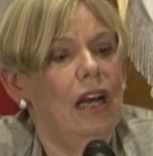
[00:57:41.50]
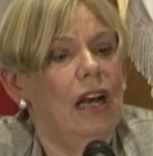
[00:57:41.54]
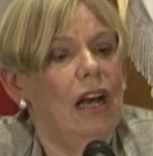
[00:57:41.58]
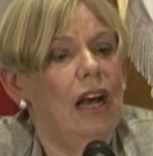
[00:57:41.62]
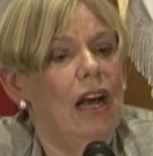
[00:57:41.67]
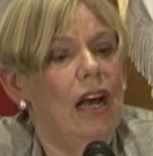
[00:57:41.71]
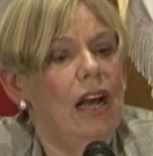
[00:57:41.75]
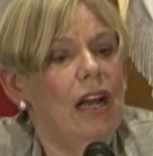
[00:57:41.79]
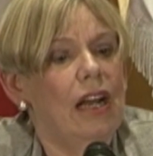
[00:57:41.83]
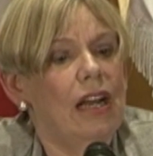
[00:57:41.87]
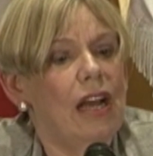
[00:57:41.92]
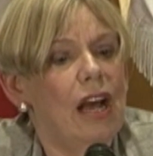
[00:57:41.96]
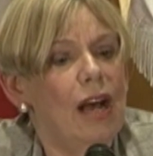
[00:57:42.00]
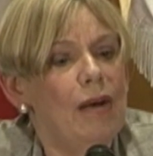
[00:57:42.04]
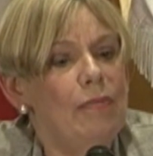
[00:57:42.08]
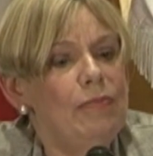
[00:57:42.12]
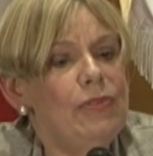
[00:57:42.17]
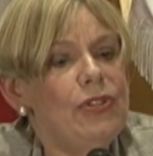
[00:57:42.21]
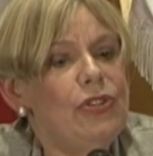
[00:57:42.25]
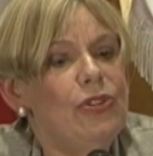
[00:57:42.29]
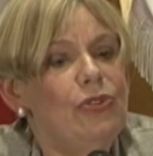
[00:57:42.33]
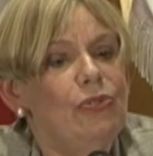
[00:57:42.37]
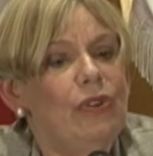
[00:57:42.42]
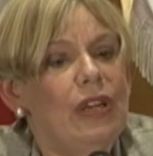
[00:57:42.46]
uh,
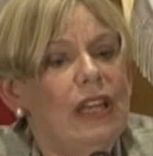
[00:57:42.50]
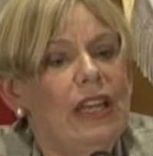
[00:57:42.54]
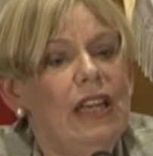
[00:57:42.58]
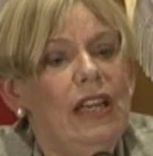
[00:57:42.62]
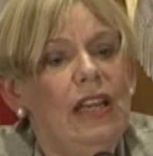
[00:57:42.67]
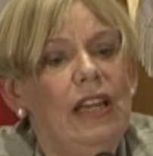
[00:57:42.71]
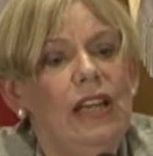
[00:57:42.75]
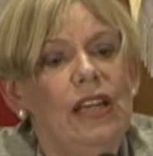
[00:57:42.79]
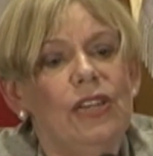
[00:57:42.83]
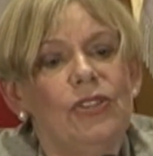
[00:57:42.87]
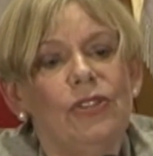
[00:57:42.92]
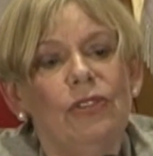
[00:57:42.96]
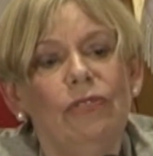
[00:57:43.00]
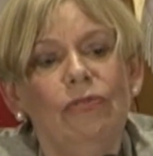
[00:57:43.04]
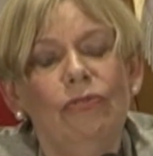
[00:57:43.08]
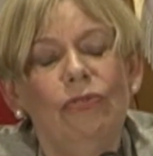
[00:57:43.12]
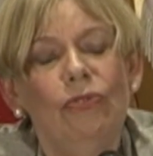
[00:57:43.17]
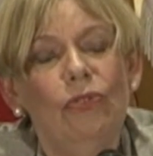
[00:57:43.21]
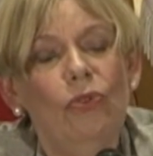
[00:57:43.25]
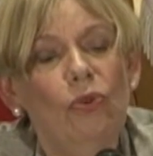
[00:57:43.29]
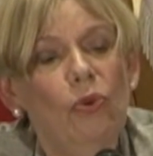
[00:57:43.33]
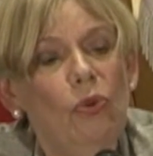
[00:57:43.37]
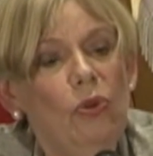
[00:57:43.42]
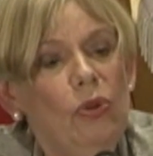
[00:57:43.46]
comes to Achilles and
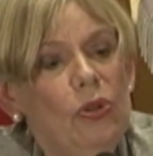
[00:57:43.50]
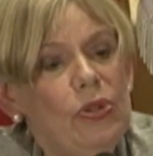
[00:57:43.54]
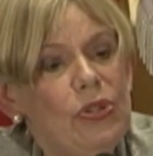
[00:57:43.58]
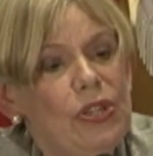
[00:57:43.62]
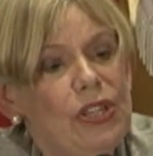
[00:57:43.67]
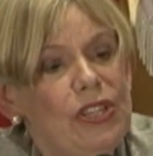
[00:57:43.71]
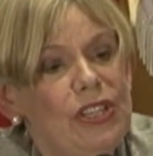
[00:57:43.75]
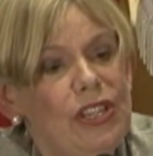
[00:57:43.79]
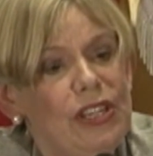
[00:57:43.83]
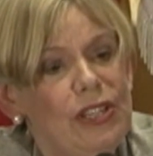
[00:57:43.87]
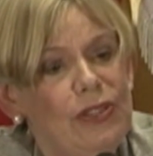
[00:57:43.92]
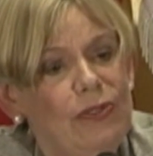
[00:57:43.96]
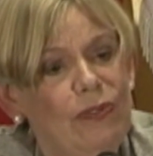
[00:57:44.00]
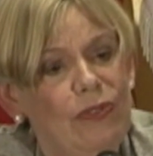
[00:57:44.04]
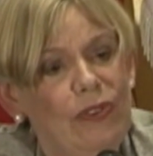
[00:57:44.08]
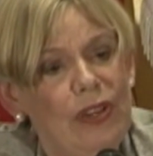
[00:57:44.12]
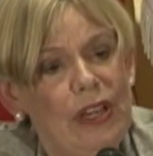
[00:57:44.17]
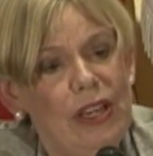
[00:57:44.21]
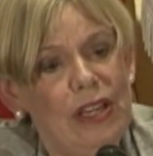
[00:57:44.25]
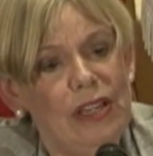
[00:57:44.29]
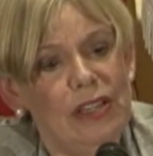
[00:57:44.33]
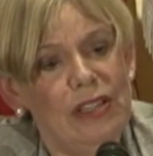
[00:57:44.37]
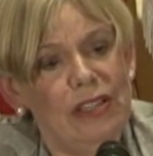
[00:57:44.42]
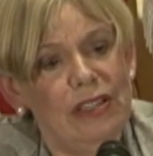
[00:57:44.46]
falls at his
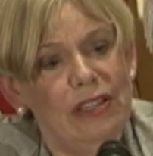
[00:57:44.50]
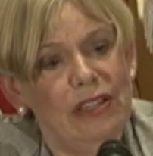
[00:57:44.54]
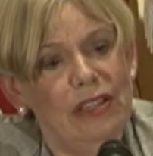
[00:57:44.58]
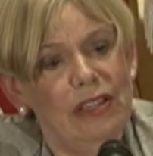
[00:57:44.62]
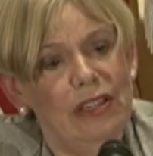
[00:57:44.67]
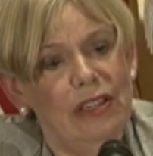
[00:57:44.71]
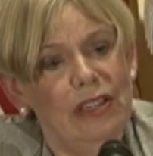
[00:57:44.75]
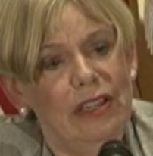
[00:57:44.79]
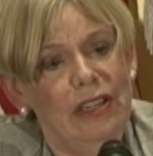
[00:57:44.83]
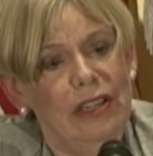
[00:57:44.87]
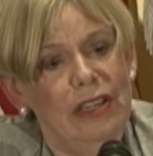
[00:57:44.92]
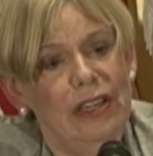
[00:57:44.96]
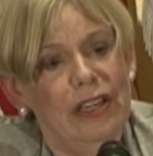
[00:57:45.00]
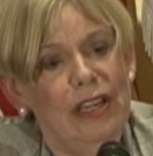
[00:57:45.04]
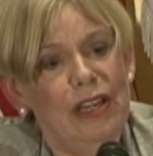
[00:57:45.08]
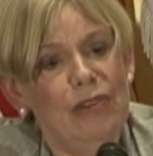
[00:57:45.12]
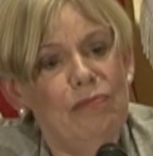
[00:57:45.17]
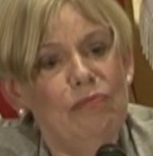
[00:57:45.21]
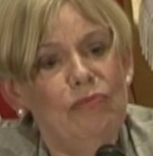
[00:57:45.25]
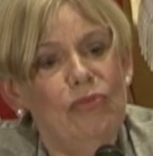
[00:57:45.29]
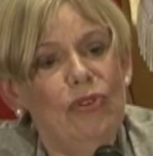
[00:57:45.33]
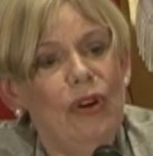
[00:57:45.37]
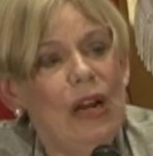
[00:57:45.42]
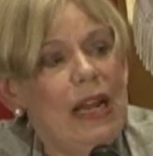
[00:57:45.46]
feet,
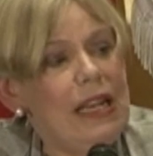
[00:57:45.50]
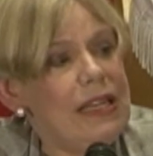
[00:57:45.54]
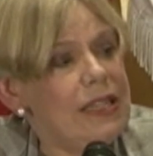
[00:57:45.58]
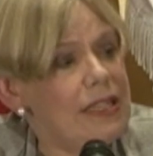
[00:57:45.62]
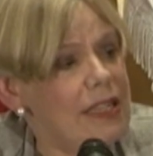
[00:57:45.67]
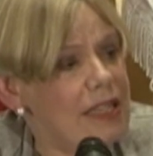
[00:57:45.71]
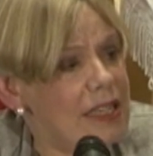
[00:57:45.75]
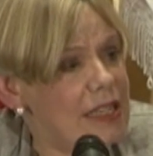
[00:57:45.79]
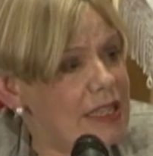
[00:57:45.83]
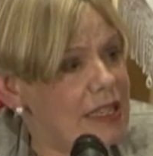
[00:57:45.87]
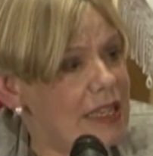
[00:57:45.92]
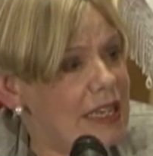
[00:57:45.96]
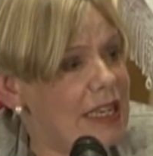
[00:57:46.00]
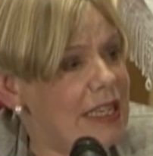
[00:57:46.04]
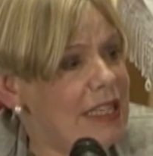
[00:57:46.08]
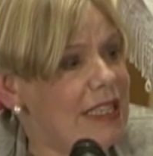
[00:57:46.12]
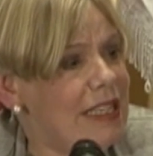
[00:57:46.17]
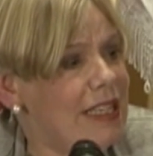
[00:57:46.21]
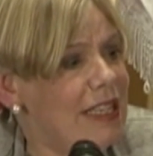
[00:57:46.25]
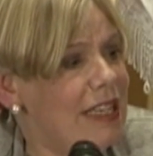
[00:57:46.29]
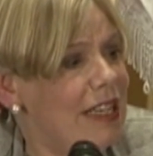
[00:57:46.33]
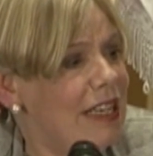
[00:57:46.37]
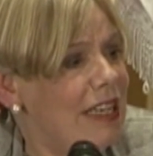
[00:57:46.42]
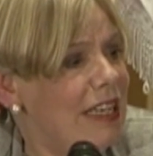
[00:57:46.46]
embraces
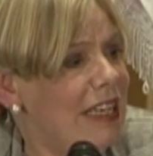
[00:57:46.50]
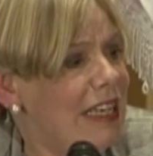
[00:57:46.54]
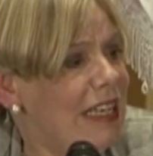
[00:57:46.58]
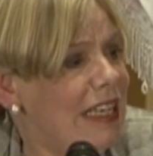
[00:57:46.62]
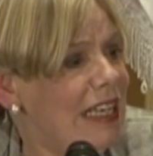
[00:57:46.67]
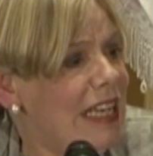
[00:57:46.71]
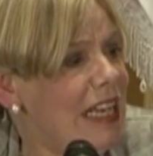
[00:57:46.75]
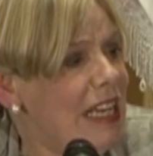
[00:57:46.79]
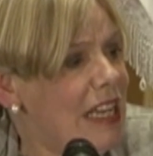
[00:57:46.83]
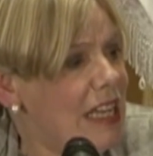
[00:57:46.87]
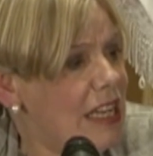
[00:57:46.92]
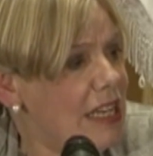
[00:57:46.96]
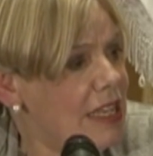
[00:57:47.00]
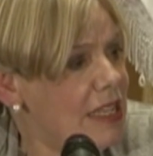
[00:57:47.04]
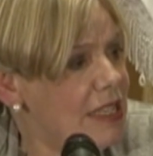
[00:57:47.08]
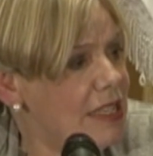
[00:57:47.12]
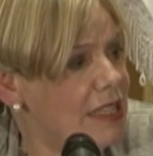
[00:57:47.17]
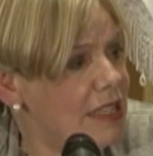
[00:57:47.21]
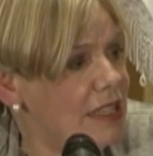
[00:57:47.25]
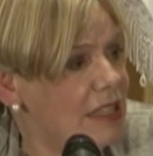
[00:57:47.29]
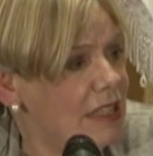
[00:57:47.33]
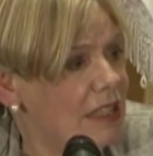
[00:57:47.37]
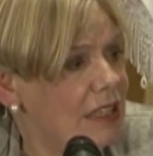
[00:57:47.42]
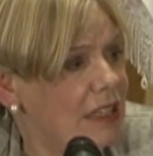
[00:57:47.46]
his
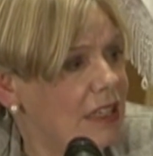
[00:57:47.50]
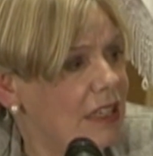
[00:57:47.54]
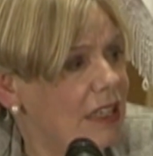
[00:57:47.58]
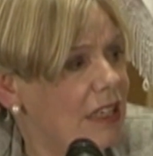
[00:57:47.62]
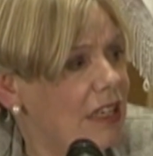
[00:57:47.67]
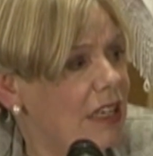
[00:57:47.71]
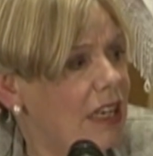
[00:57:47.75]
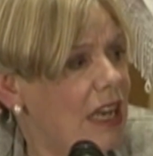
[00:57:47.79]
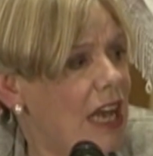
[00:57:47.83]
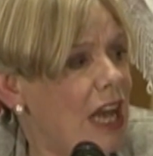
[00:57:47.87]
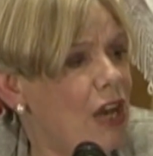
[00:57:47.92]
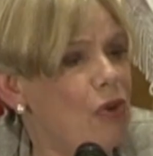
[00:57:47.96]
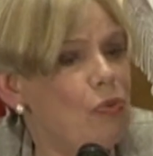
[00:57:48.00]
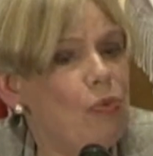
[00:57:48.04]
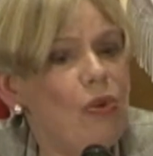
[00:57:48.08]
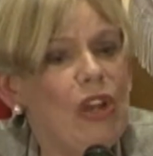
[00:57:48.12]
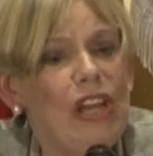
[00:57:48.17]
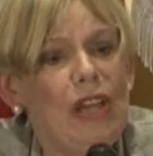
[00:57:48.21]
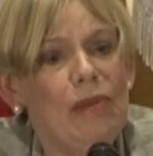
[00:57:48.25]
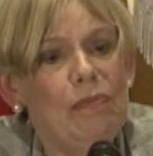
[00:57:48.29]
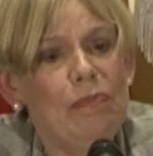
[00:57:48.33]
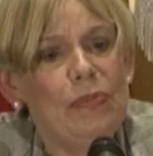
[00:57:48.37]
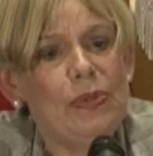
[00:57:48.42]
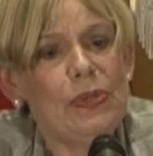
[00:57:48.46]
knees, and
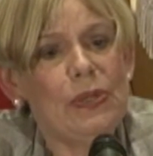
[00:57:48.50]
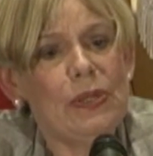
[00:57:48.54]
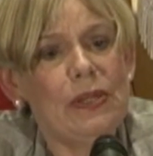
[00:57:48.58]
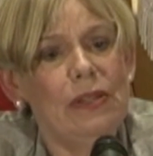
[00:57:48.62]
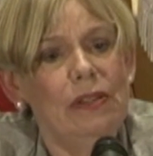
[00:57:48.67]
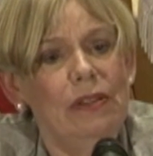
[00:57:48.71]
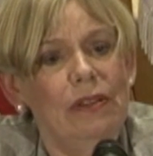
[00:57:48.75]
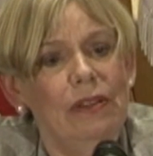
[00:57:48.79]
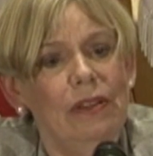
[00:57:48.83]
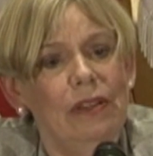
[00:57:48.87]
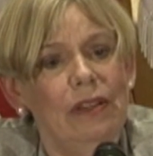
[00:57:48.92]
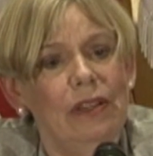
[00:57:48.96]
weeps